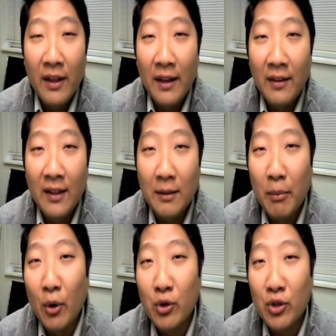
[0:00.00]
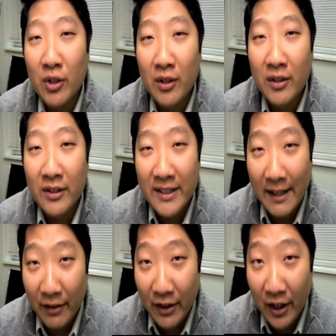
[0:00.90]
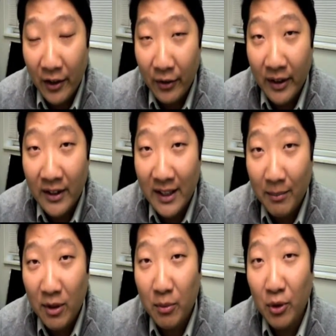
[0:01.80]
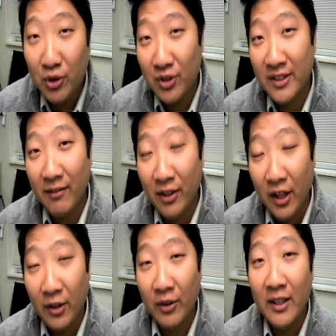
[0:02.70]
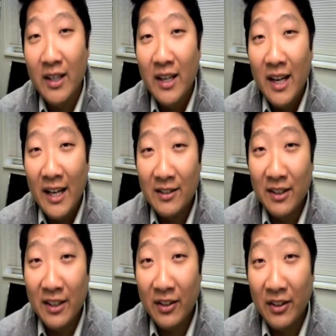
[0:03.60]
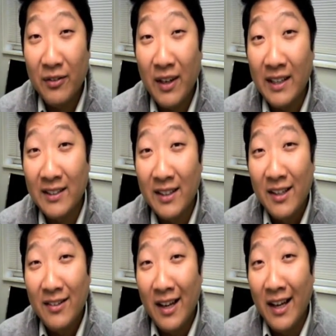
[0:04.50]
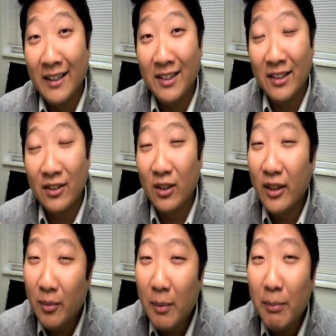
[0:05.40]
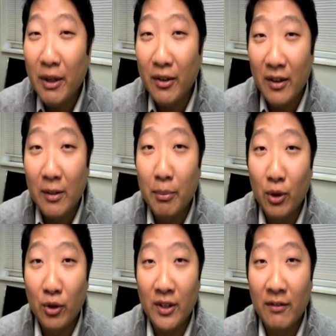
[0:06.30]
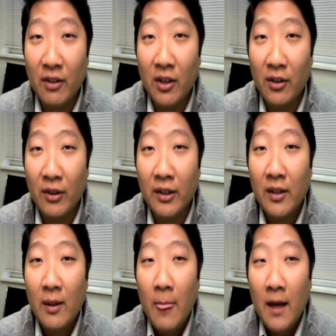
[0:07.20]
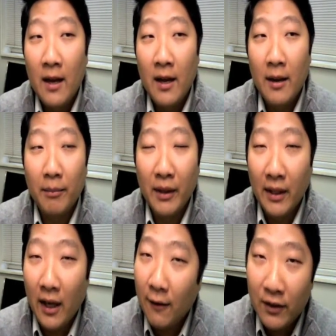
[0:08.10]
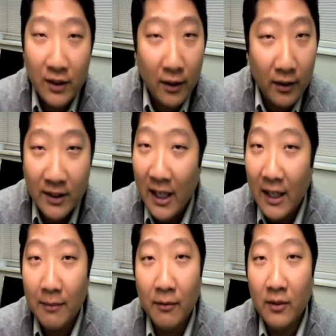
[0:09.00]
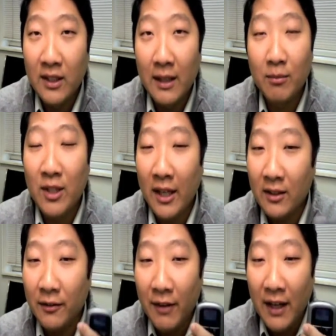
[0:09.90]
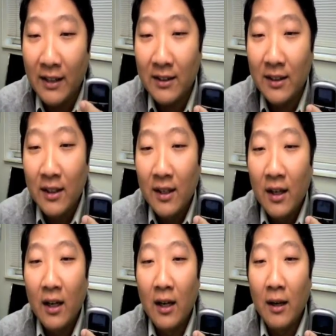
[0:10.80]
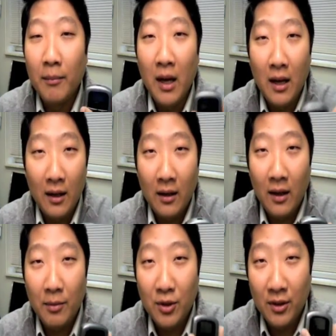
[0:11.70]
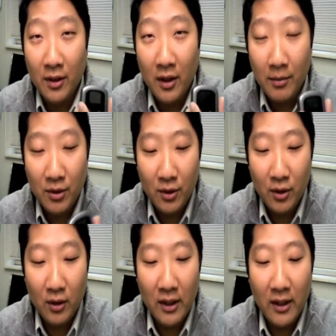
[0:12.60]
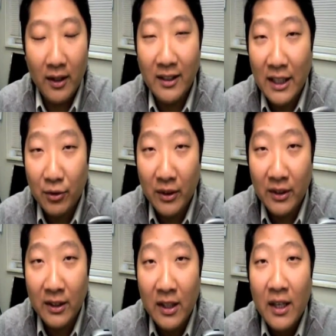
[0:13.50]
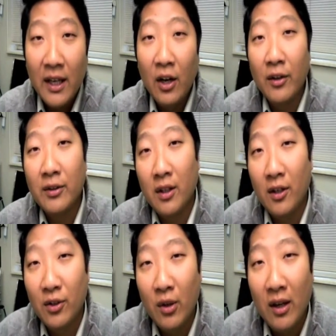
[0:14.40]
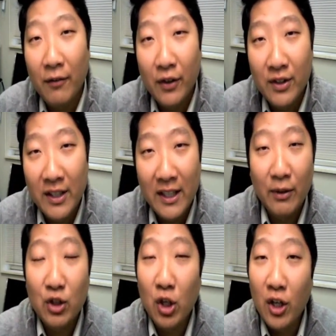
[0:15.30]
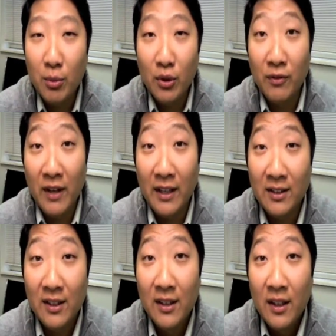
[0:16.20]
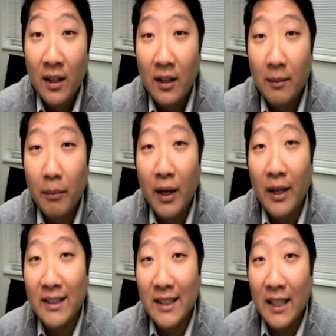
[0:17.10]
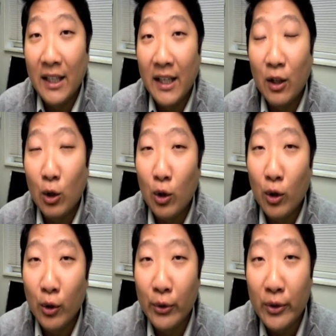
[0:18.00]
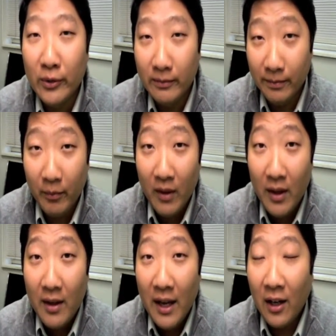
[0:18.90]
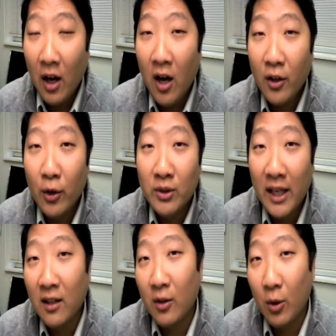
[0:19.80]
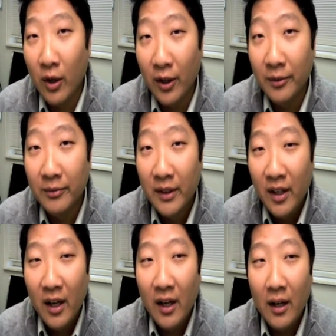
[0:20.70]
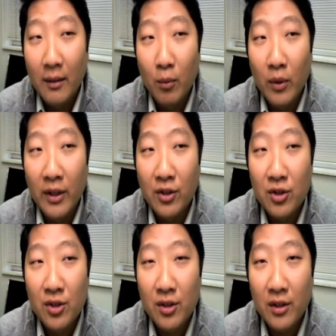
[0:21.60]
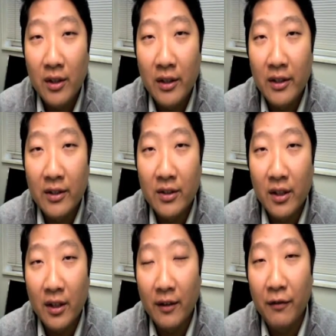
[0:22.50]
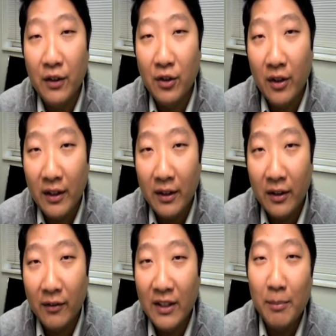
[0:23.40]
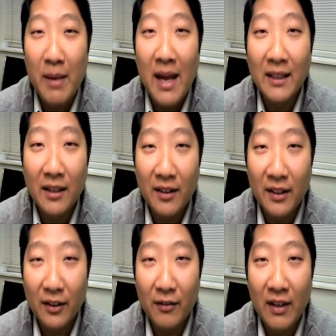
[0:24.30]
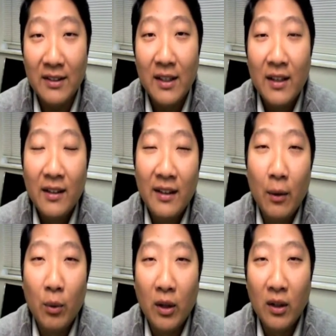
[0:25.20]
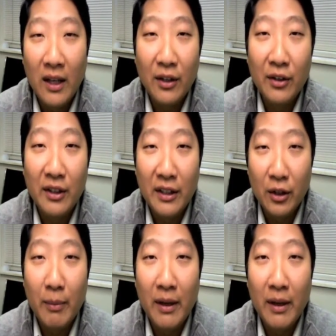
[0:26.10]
then the Motion 700, Siemens Motion 700 is a hearing device that is a little bit bigger than the Pure 700. But it offers the same tech device, optional accessories. It also offers the rechargeable device, but it includes an auto telecoil, which is a feature in the hearing device, a magnet in the hearing device that will allow you to hear